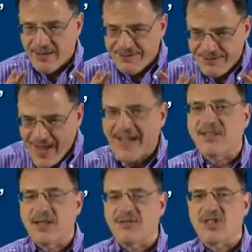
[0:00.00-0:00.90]

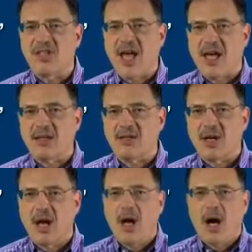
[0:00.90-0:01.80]
ineffective state
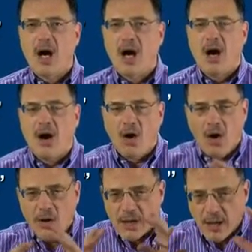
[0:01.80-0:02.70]

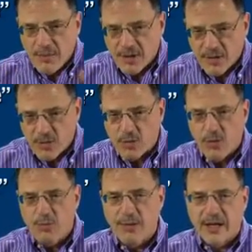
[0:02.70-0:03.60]
all come under the
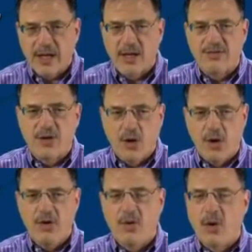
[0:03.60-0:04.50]
rubric of
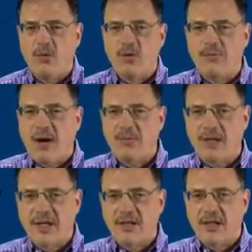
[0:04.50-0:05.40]
good or
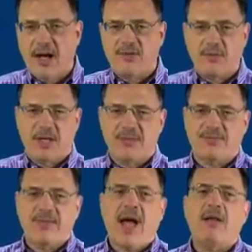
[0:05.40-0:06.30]
Republican government.
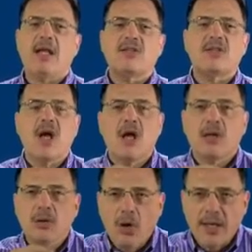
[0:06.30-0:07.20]
Now let's
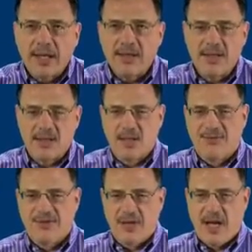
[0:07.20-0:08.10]
look at these
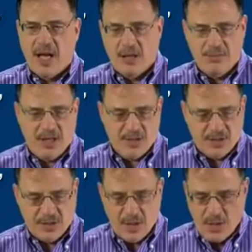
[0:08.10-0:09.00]
different
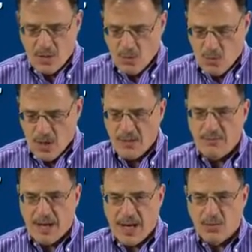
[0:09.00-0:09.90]
elements one
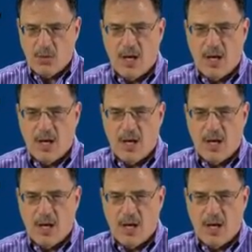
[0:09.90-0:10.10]
by